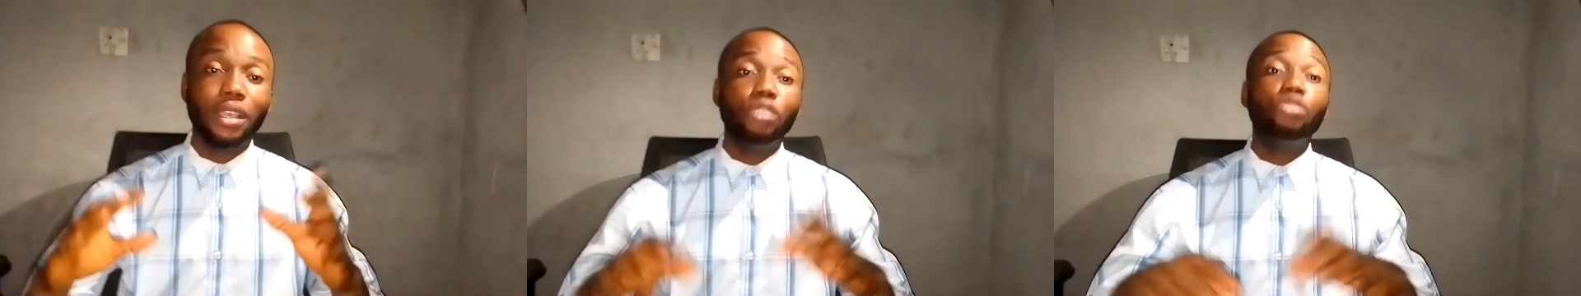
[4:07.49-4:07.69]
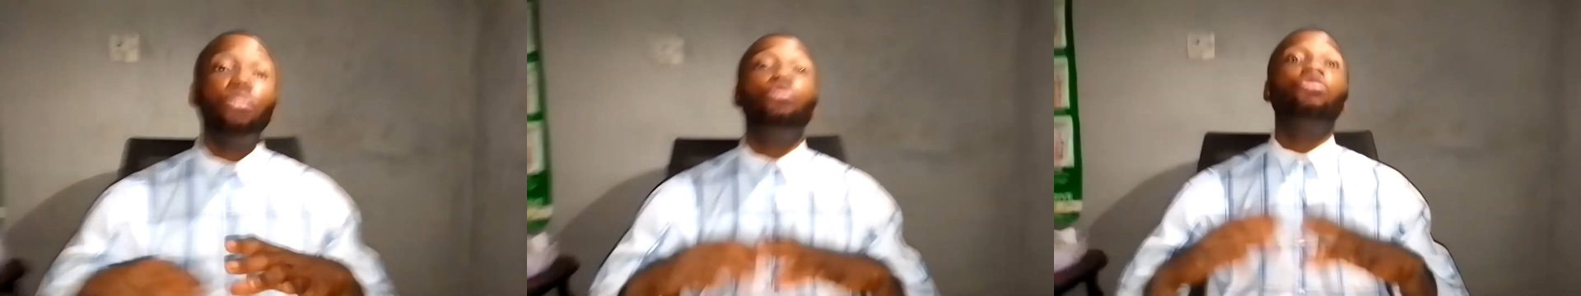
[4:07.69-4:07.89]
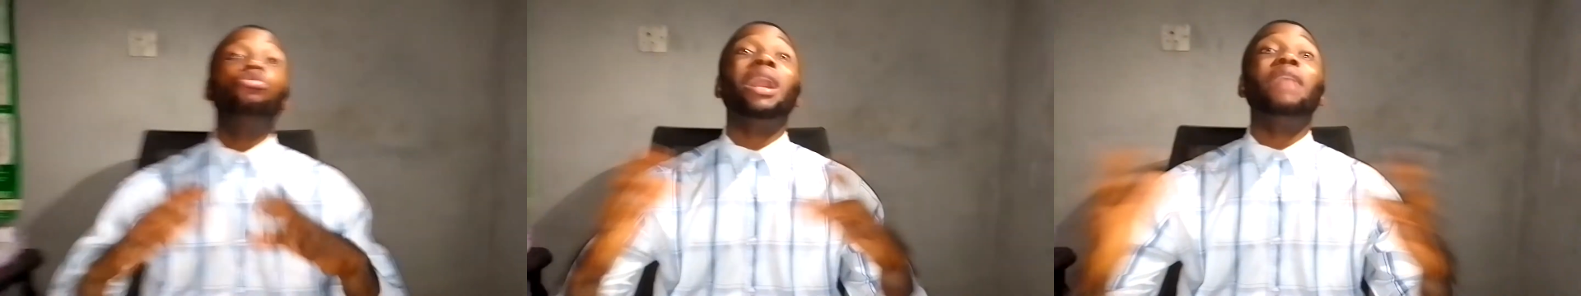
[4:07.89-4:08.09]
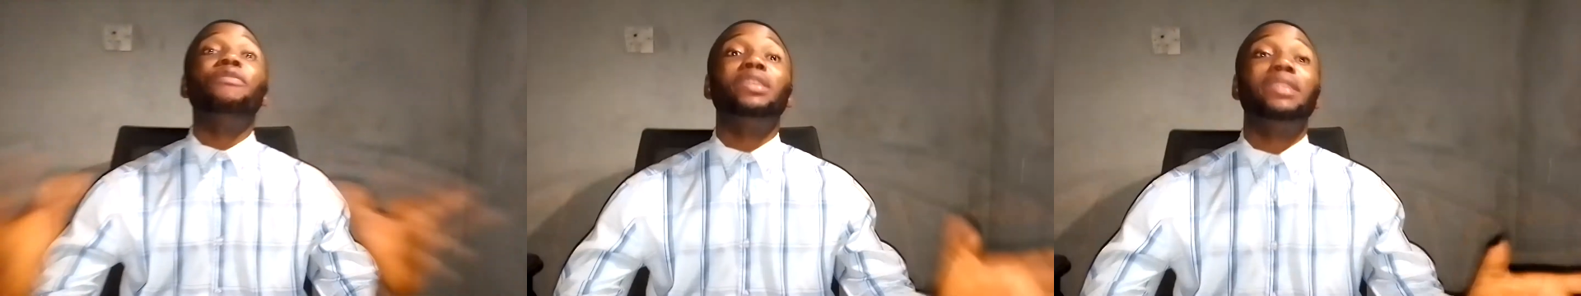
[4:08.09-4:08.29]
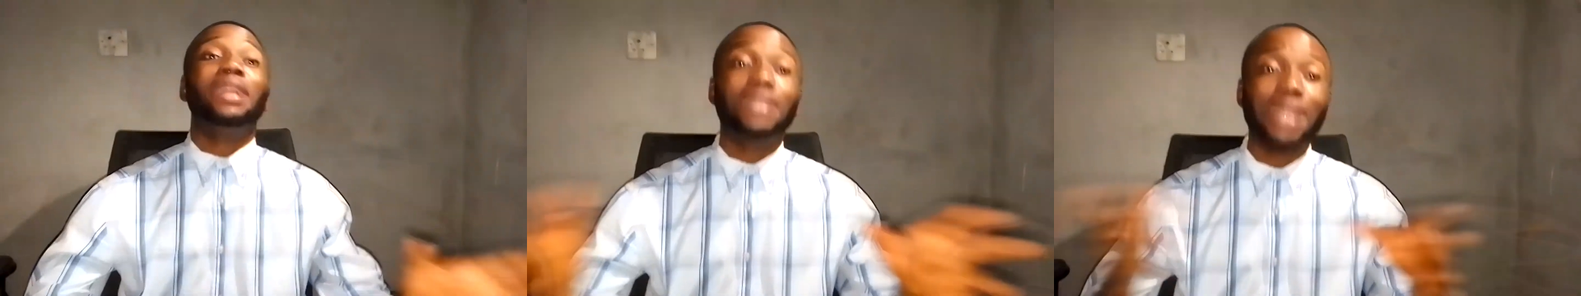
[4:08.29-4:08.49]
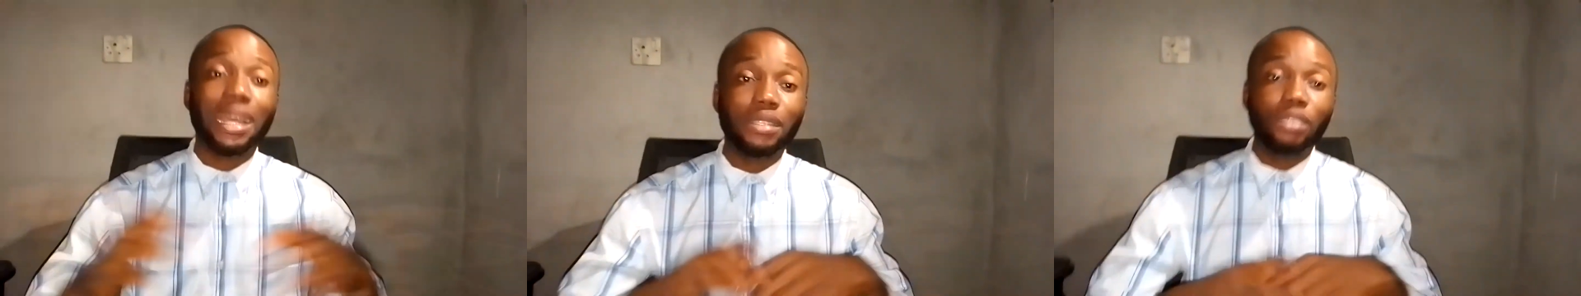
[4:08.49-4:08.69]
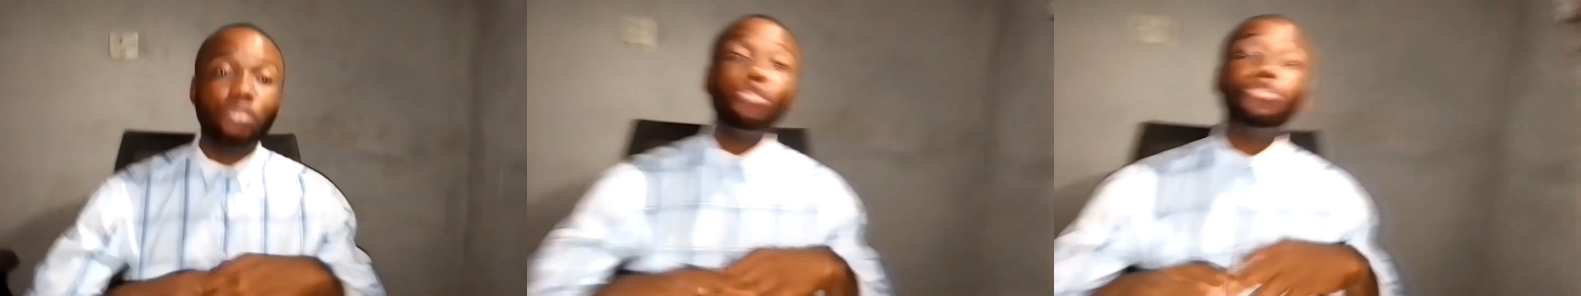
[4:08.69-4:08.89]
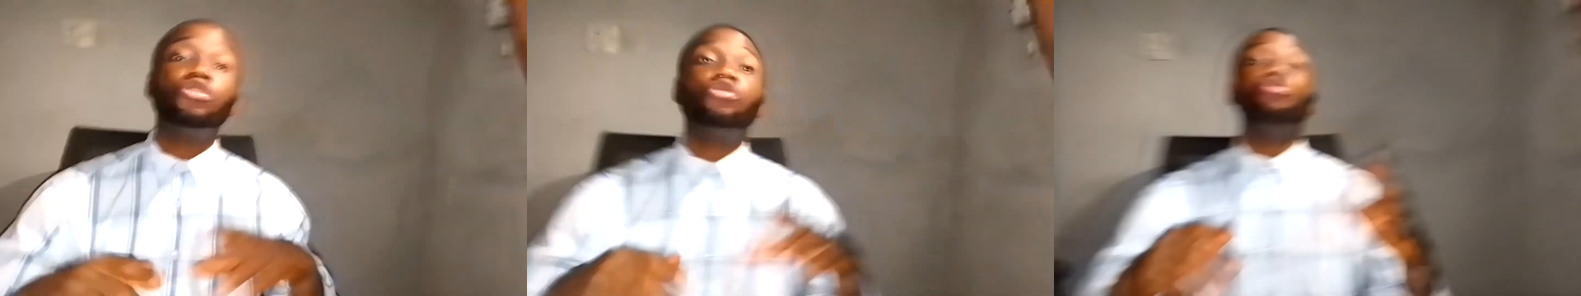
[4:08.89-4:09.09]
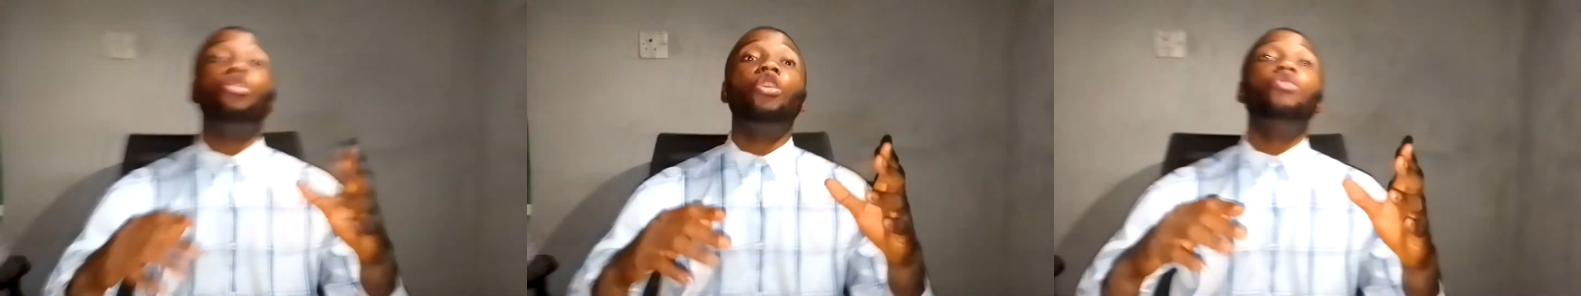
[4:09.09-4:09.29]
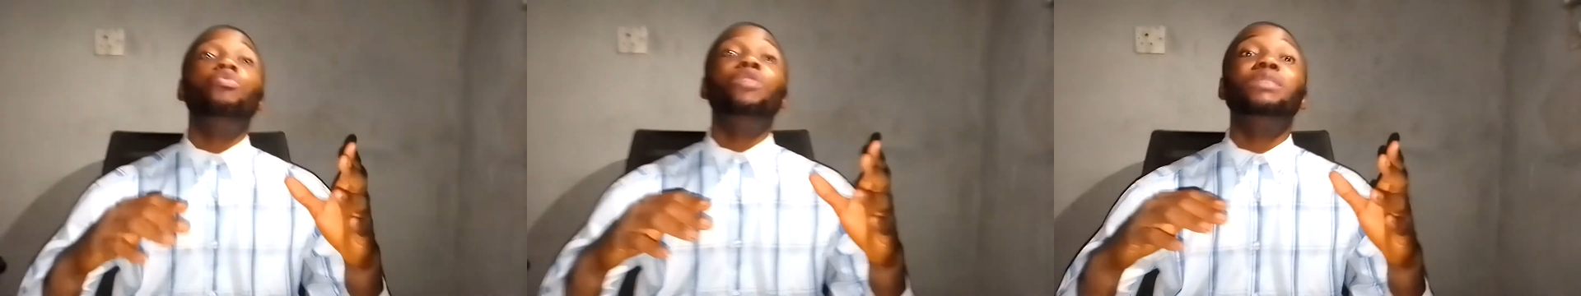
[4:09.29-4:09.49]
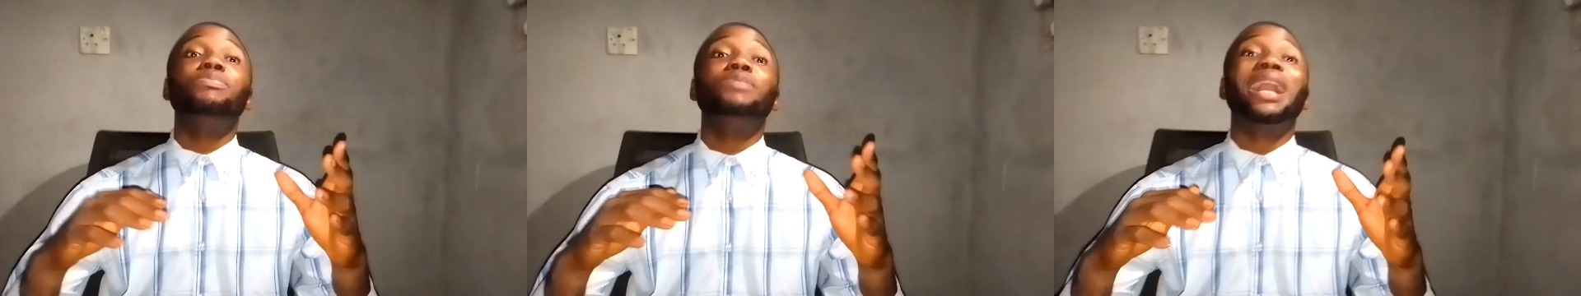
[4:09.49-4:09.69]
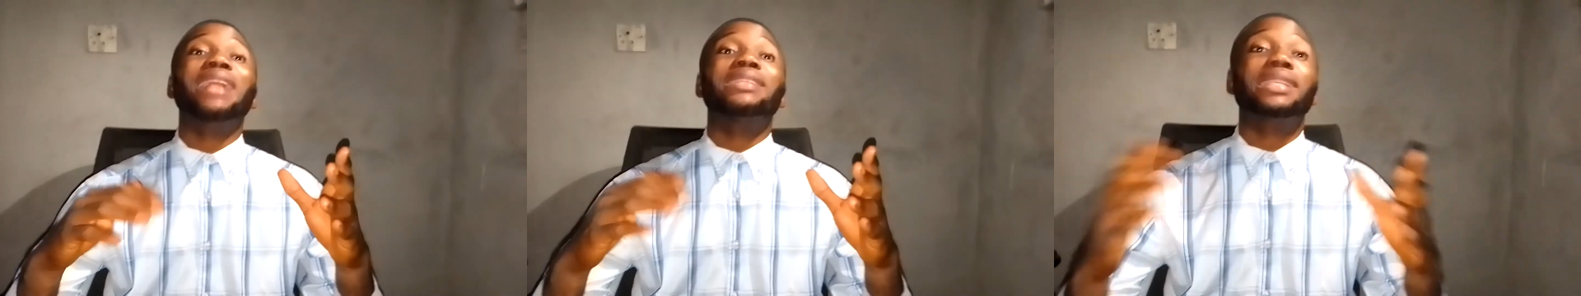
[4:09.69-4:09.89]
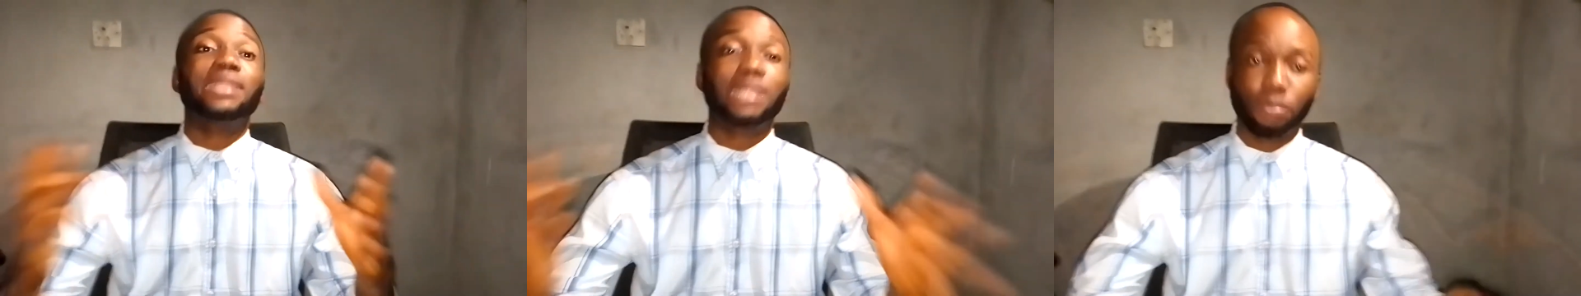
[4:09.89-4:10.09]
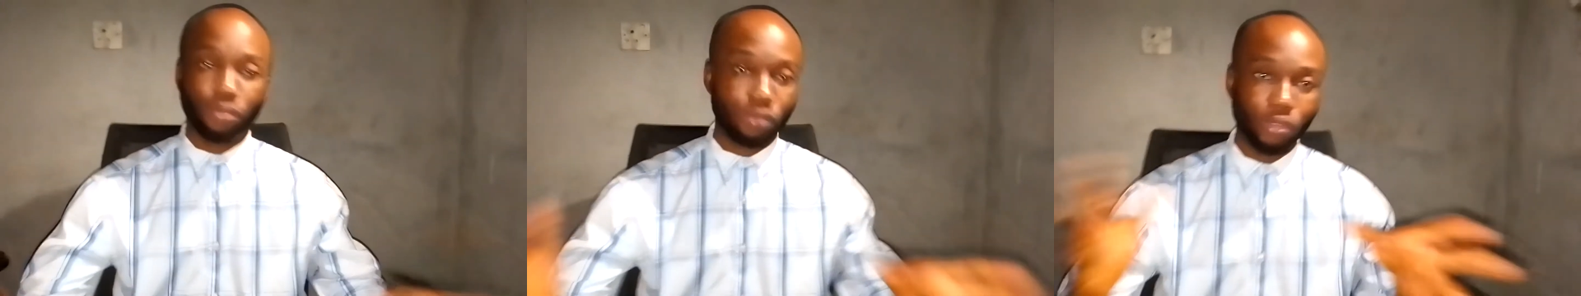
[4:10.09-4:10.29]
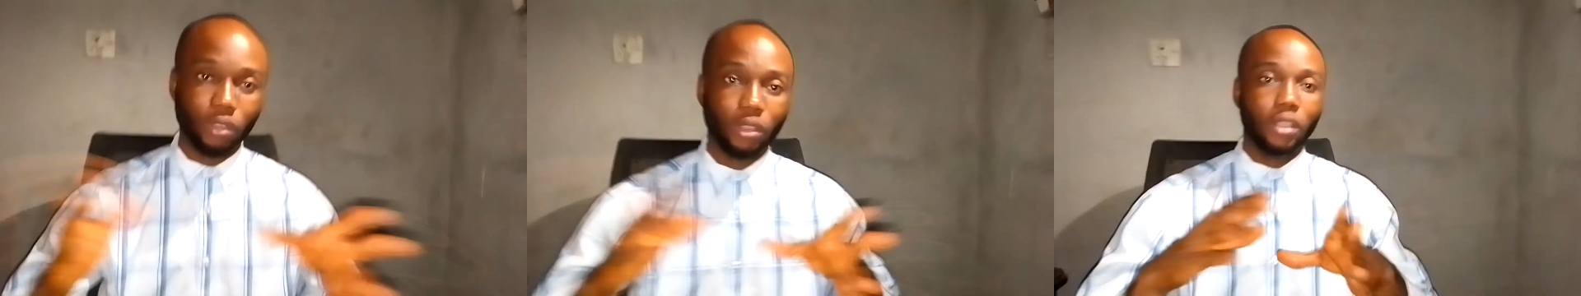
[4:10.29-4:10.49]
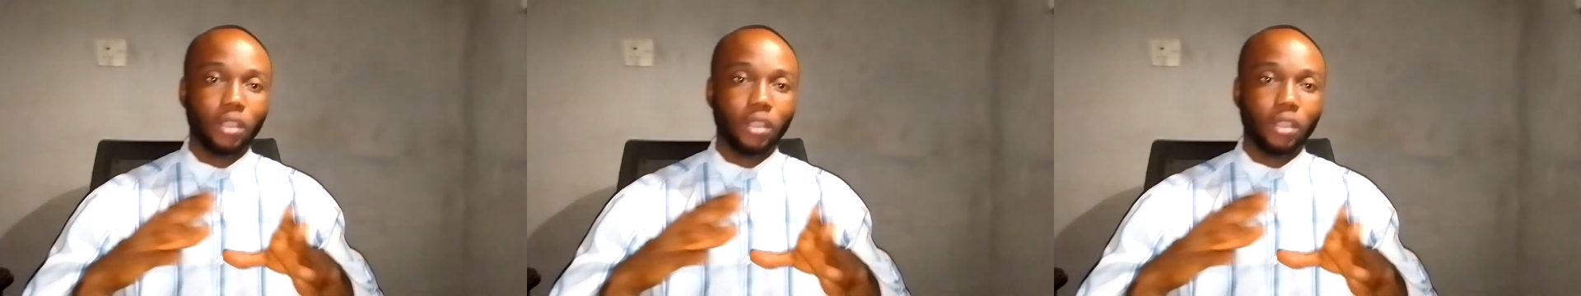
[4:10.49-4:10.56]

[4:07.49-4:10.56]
So you should have it like that. So it should always be accessible.